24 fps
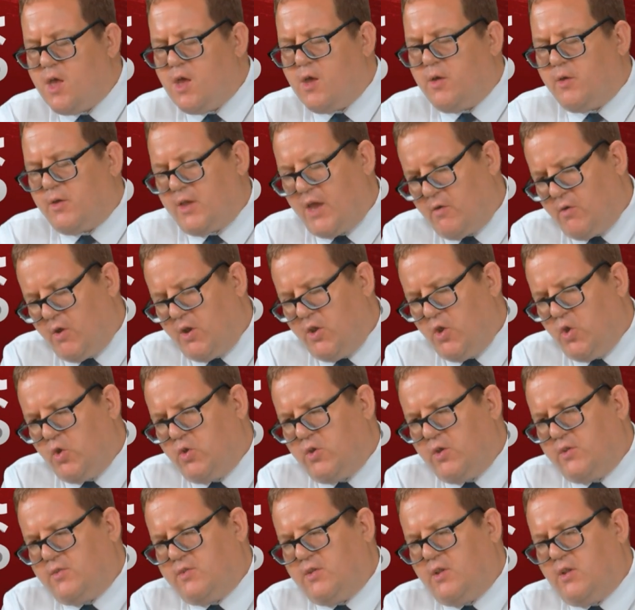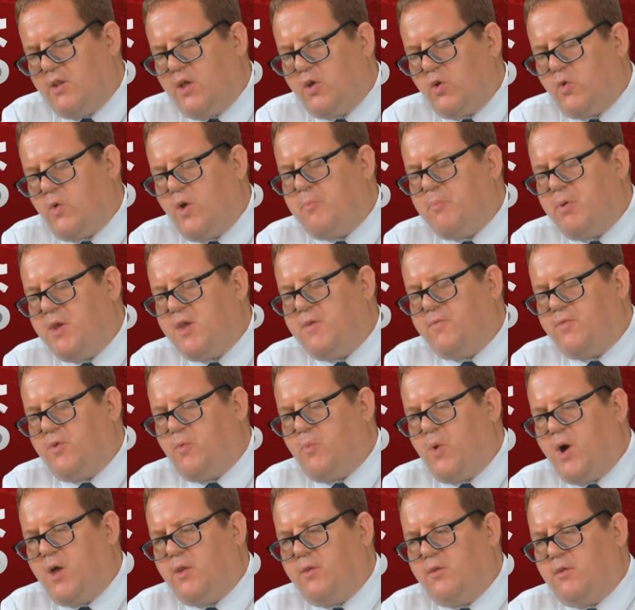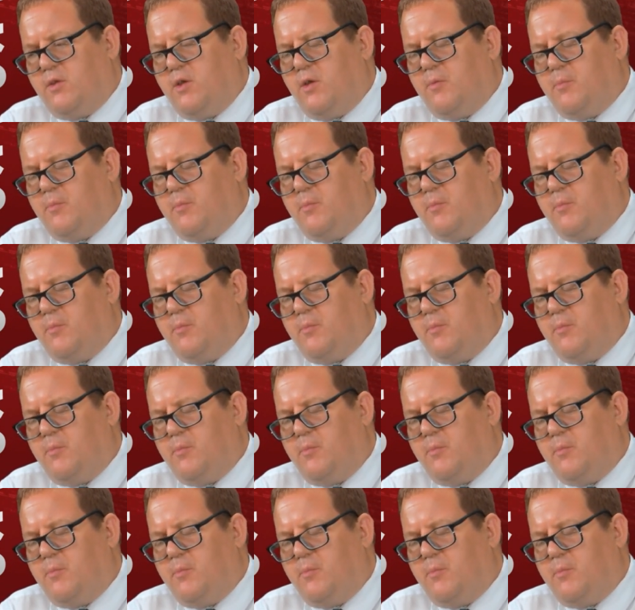Caroline Lucas, the local MP for one,